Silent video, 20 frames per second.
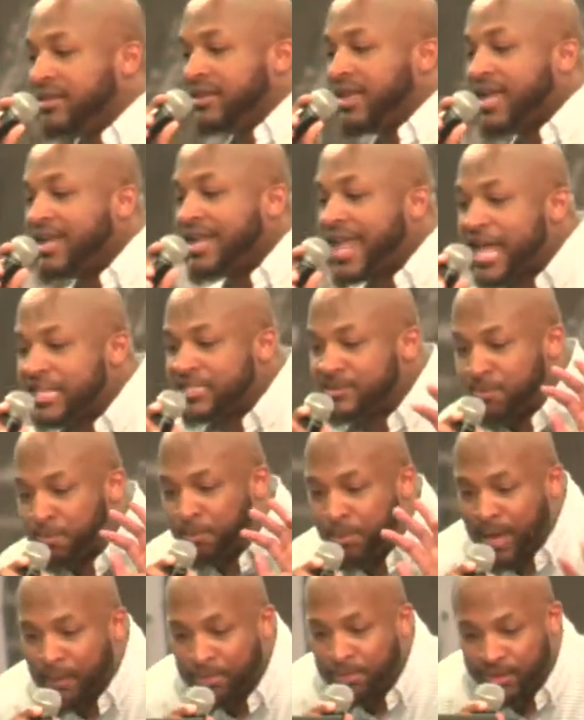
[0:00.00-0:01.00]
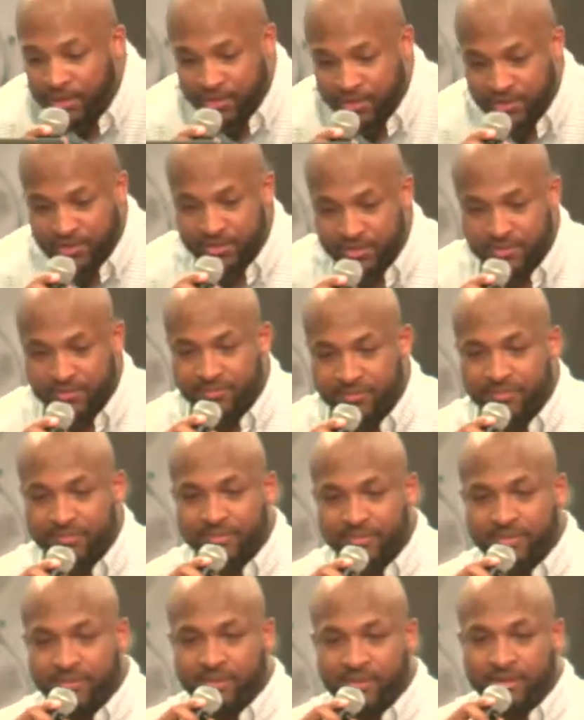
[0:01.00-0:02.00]
And that's biblical
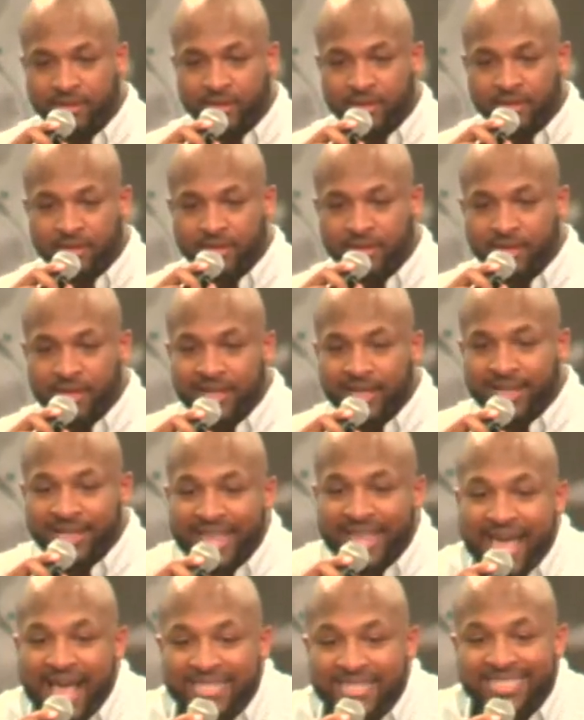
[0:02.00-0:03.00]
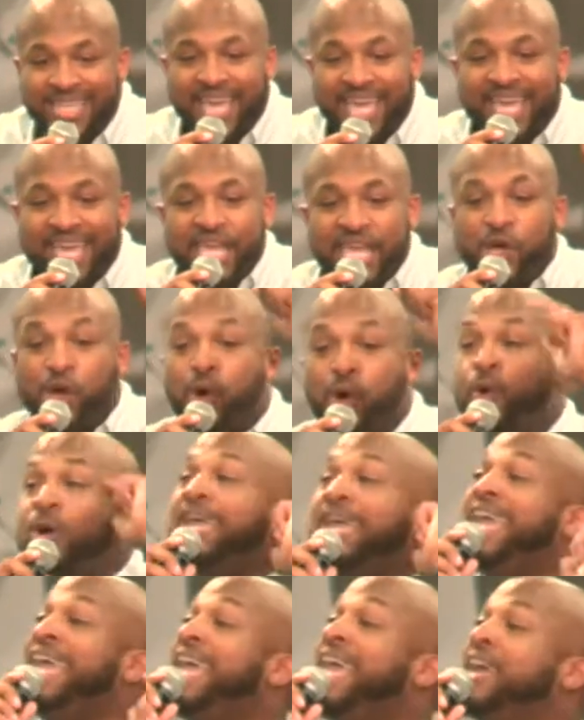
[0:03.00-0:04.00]
lest he who
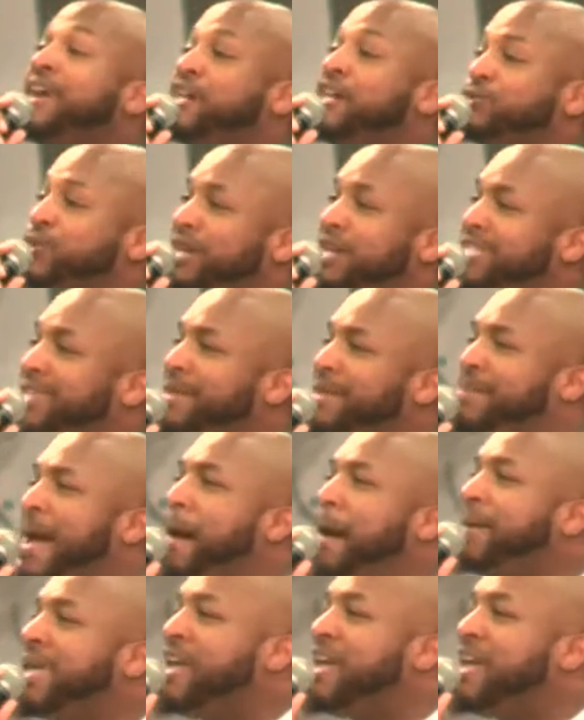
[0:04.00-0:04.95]
hears, what the Bible